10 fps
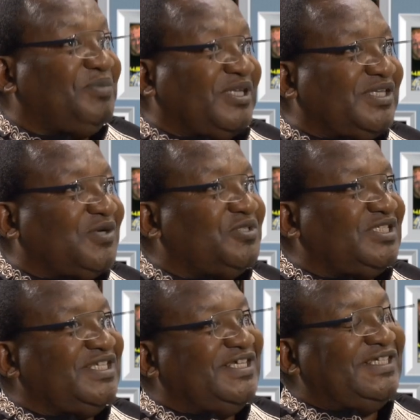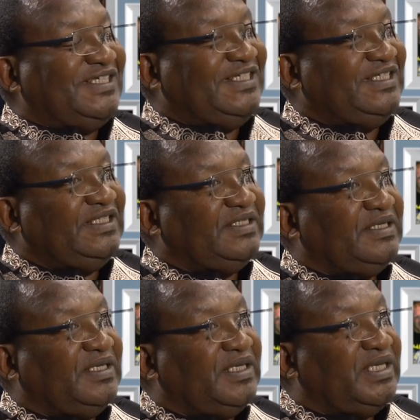but I could say he
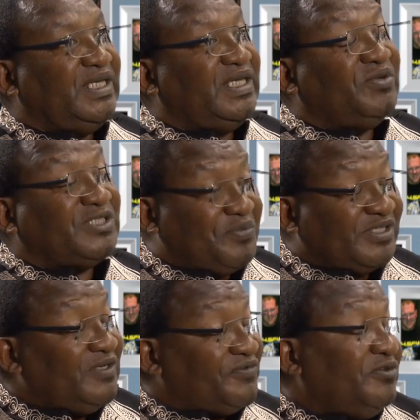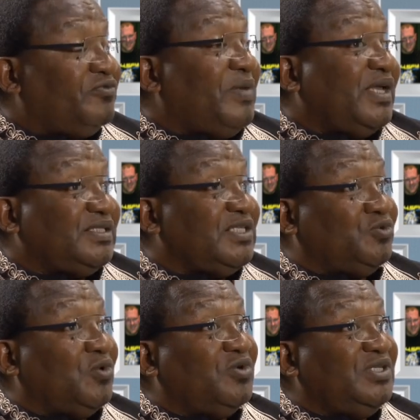was a personal friend of mine,
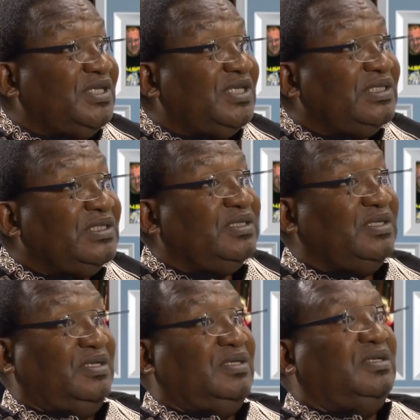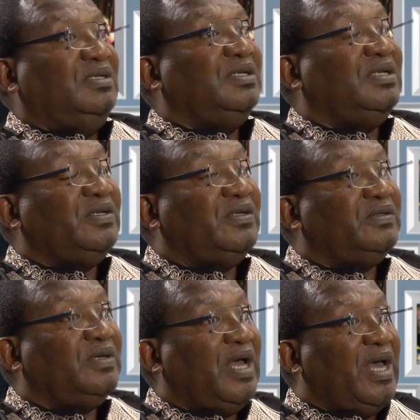Sizwe Kondile. You know.